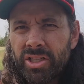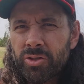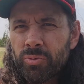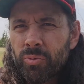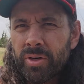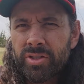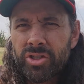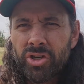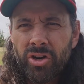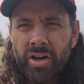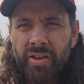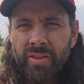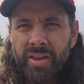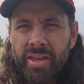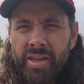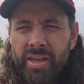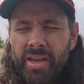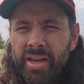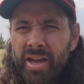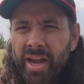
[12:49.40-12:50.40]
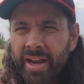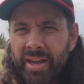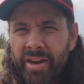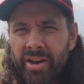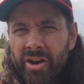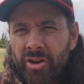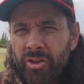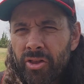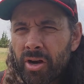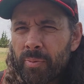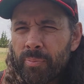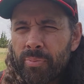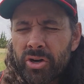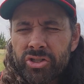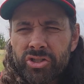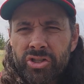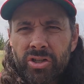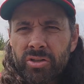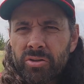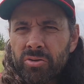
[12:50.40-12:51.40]
just when turning the key, I could hear the
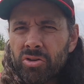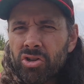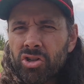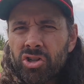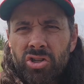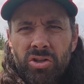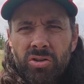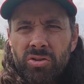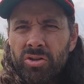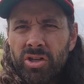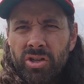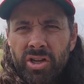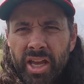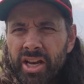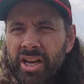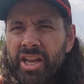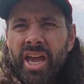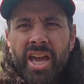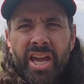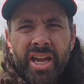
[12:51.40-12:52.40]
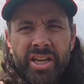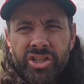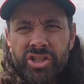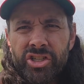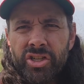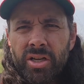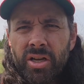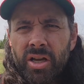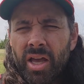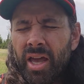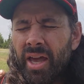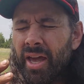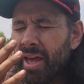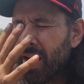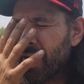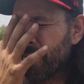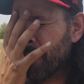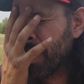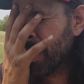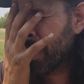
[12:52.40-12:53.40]
compressor engage.
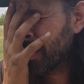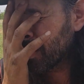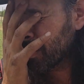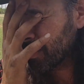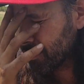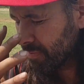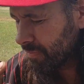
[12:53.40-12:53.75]
And I'm like,